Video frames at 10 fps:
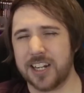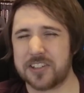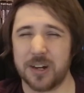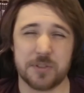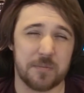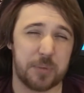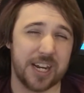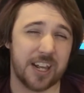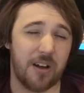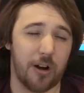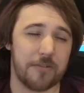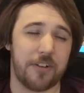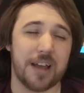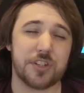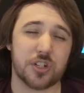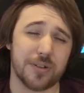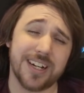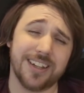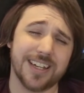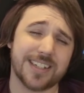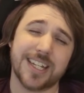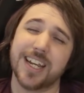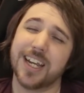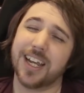And in terms of beating an R5 stringless,